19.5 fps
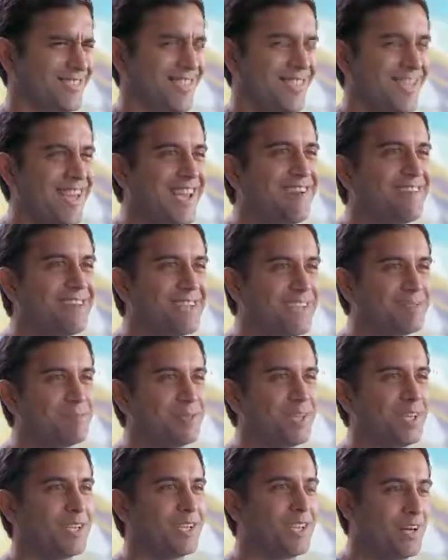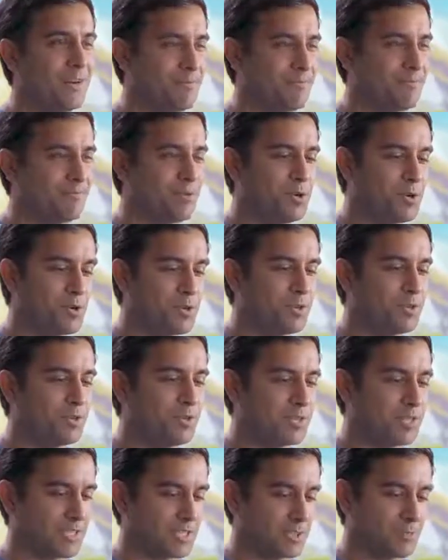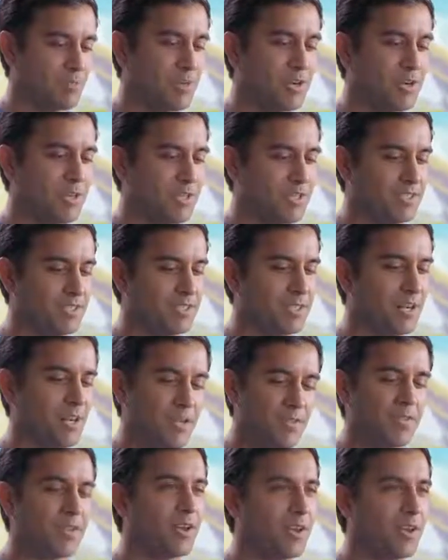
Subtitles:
Today we can play a full experience on the